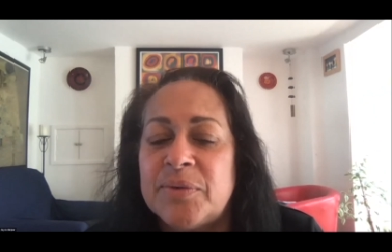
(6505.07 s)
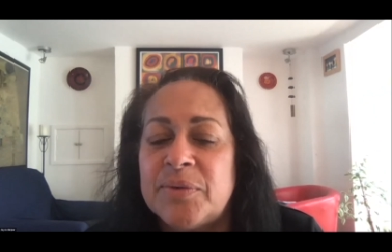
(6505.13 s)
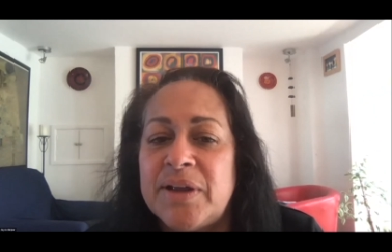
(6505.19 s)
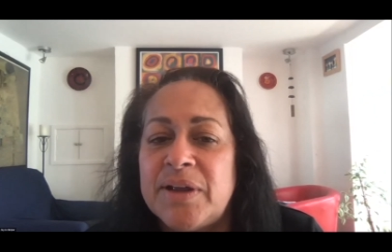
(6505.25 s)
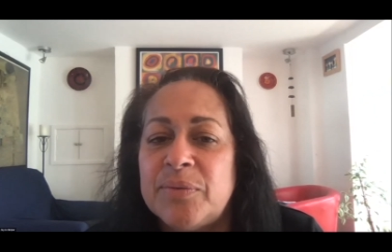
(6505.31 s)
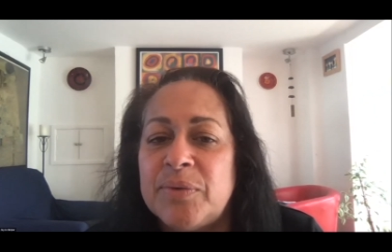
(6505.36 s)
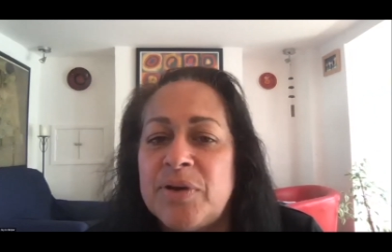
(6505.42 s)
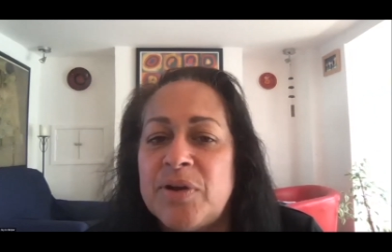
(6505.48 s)

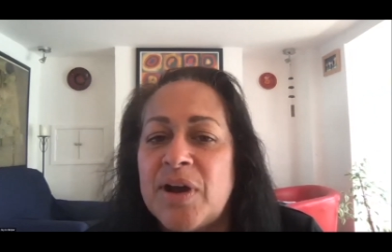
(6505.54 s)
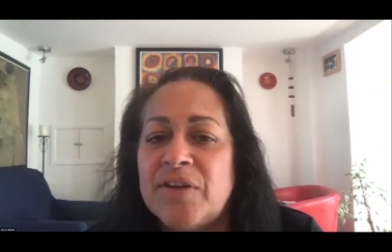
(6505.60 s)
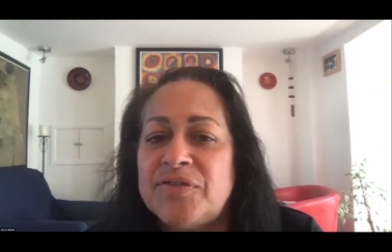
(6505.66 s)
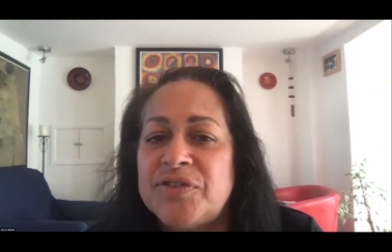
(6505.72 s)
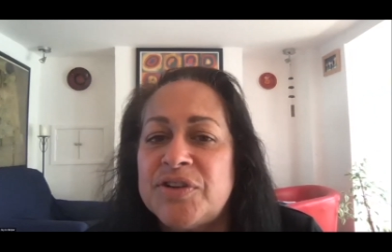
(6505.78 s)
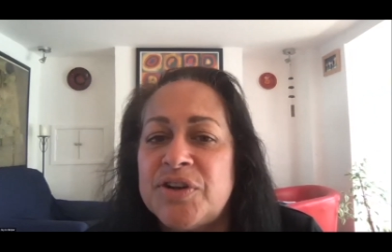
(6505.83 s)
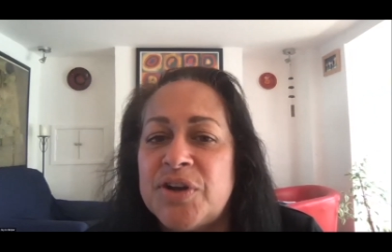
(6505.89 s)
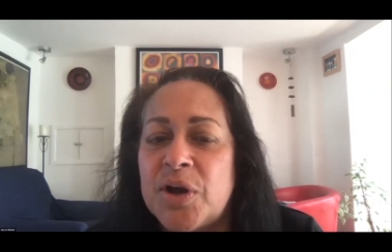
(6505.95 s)
You
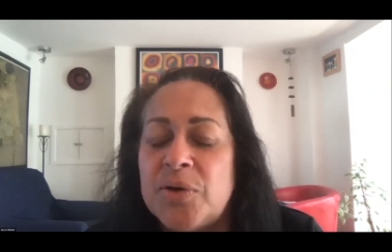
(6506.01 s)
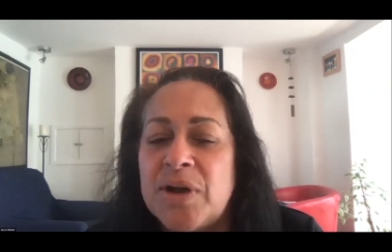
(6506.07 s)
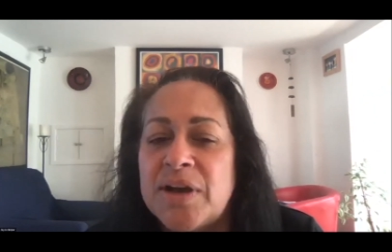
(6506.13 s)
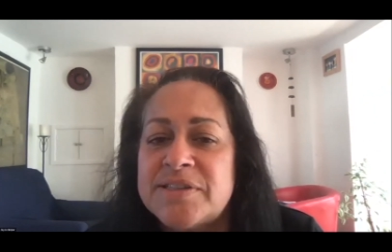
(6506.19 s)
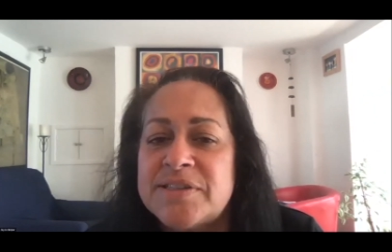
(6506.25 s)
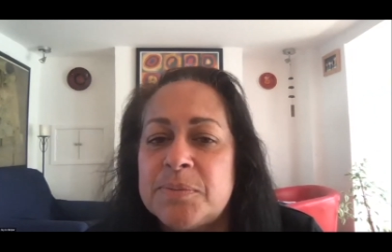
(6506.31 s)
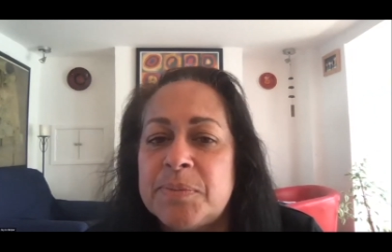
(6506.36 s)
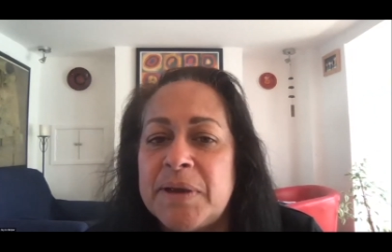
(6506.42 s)
have to know. It
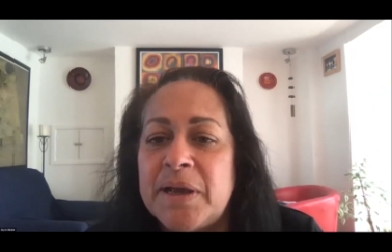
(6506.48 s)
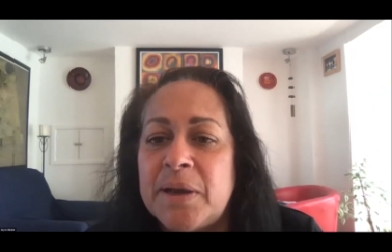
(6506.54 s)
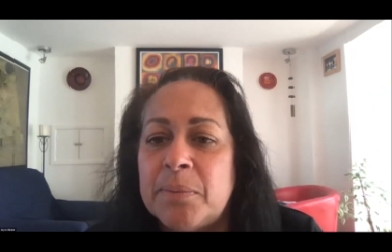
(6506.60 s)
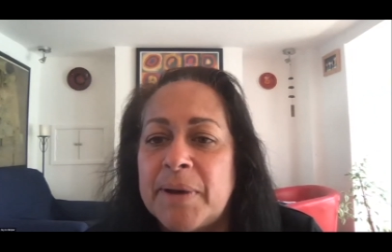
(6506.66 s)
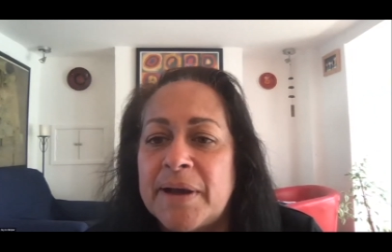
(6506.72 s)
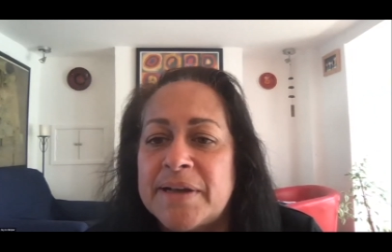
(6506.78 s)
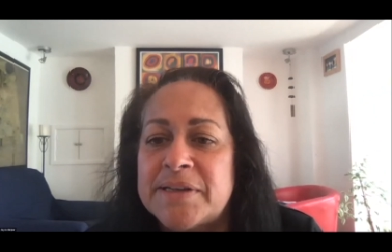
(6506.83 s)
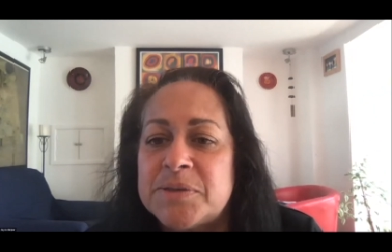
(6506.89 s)
has to be
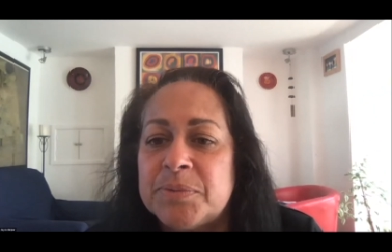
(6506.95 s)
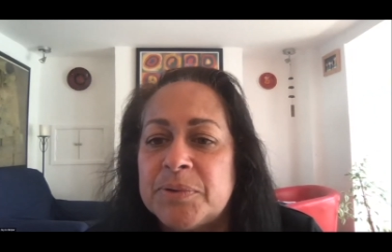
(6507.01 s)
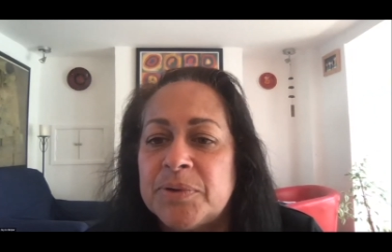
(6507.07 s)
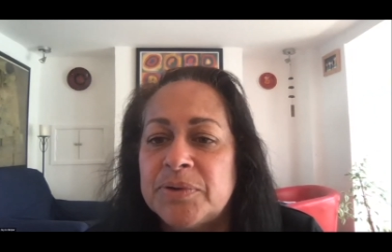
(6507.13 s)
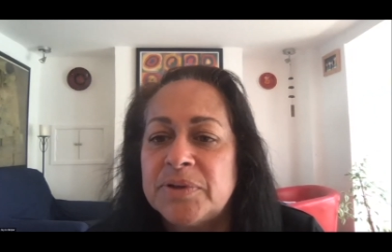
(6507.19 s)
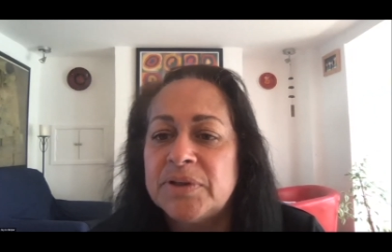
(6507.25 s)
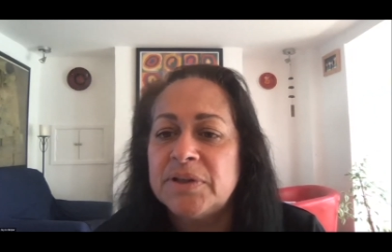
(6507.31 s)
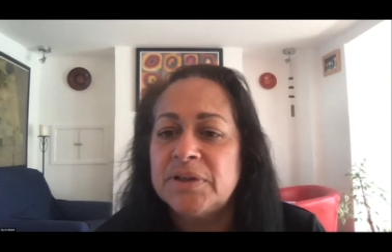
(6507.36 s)

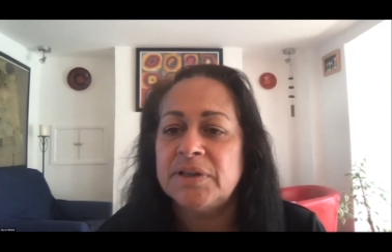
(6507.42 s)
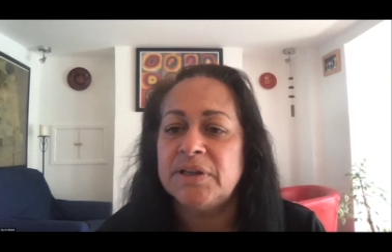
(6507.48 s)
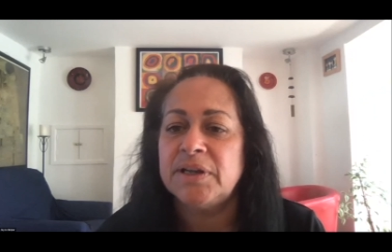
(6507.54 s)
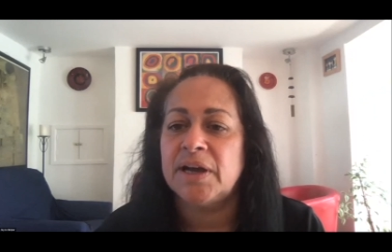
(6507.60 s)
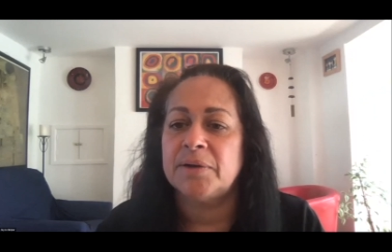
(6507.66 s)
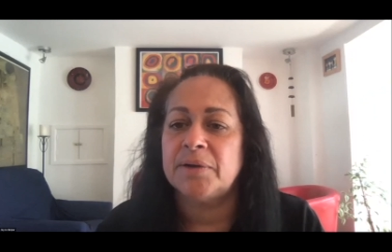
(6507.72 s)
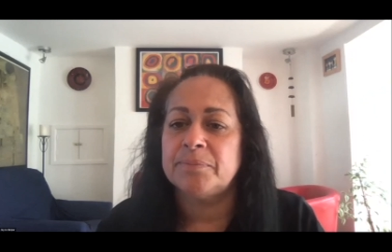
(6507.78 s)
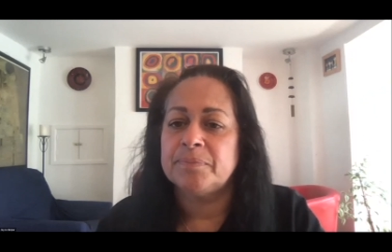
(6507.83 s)
compatible.
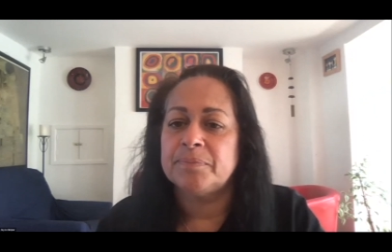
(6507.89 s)
Yeah.